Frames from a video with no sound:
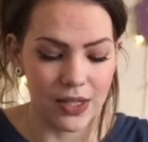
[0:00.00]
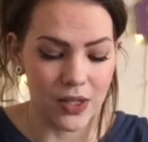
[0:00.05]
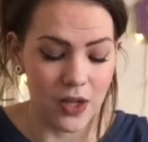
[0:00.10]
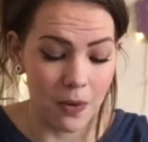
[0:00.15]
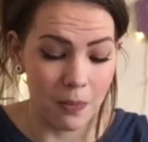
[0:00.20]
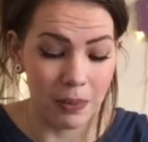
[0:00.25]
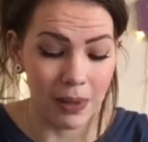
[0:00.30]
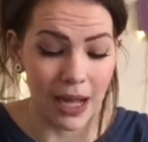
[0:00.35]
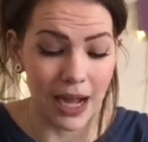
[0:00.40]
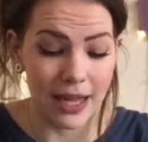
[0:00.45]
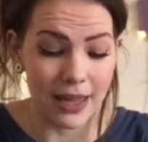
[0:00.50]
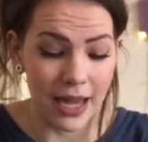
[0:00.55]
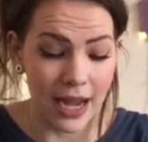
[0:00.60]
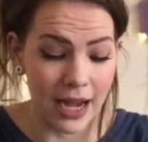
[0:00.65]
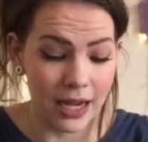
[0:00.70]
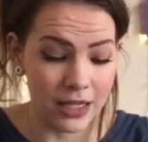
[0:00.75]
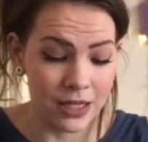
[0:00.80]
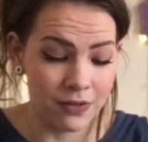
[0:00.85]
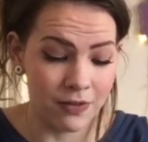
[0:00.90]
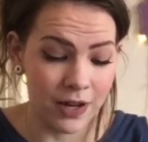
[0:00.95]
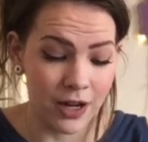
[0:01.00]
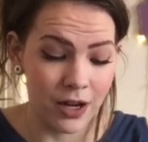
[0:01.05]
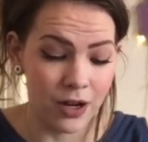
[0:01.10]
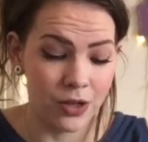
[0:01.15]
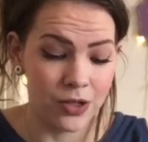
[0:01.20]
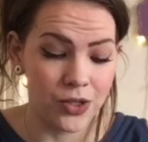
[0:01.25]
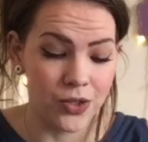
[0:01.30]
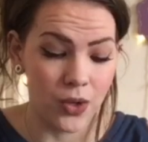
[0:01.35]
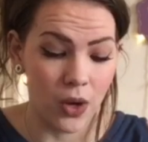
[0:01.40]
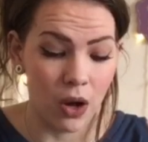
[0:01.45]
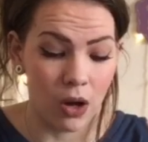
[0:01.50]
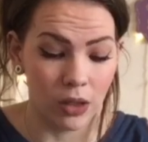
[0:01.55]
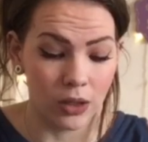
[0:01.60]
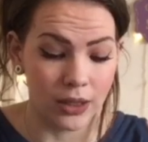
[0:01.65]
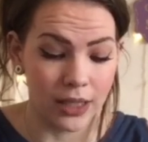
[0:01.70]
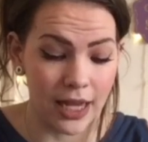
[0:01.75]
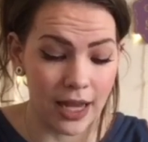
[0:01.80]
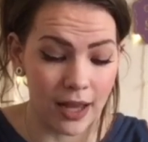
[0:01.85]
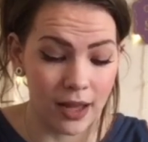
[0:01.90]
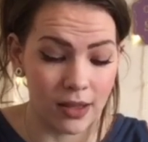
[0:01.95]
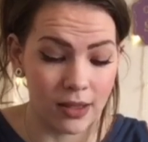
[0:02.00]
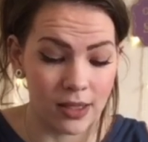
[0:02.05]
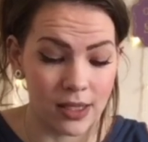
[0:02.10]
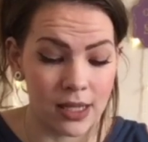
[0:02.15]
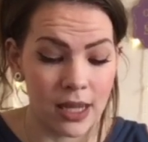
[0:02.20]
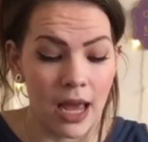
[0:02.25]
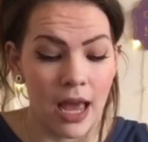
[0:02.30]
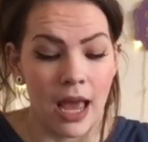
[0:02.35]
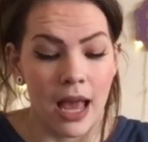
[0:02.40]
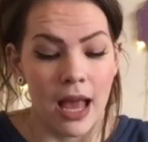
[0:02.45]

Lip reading: to apply the activator to all nails,